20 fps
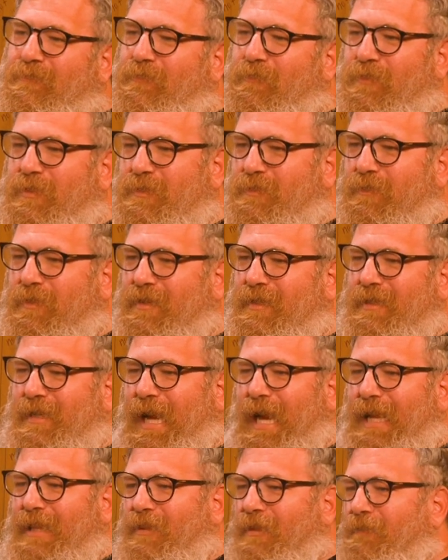fourth one,
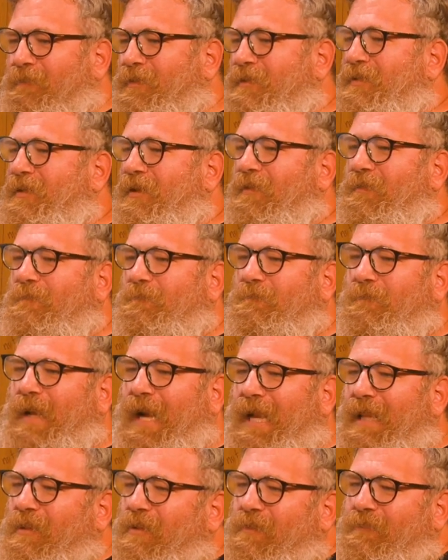I love it, though.
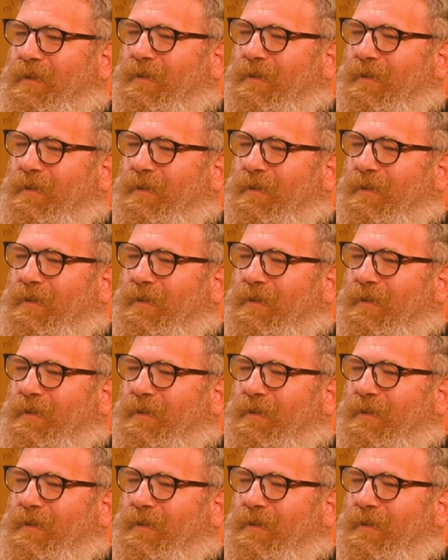I love